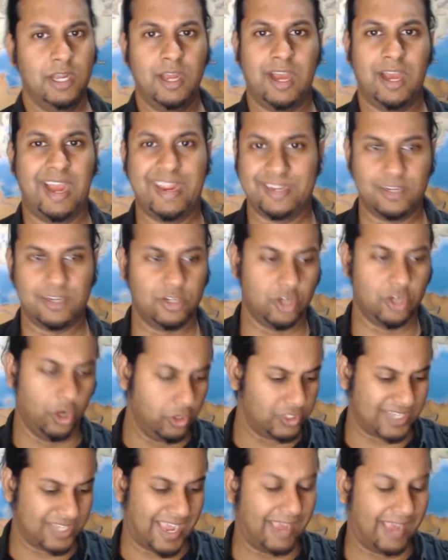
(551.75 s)
I can go
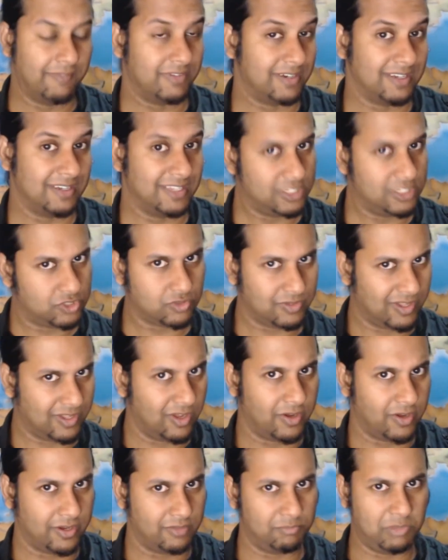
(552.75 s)
to heaven literally
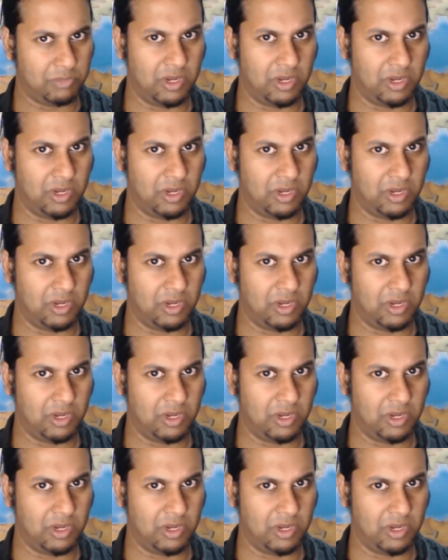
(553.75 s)
on a,